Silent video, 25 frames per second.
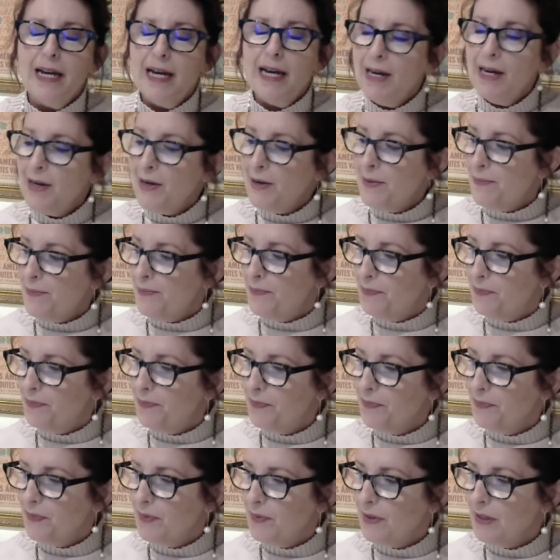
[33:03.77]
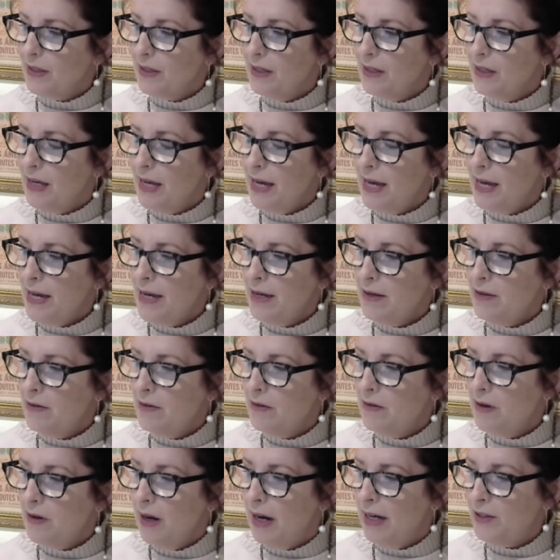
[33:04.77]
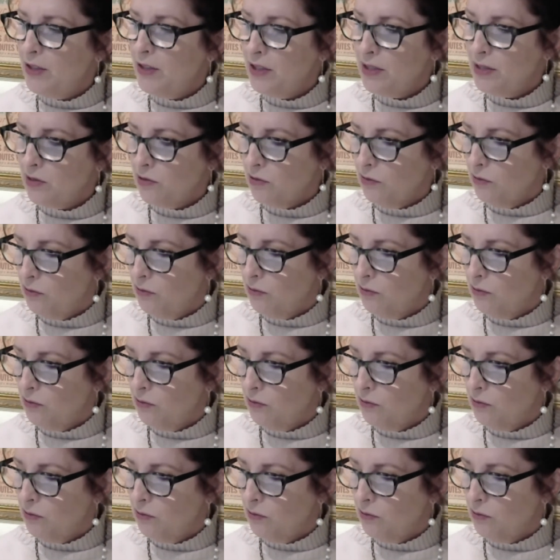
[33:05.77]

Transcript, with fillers: Um, and I just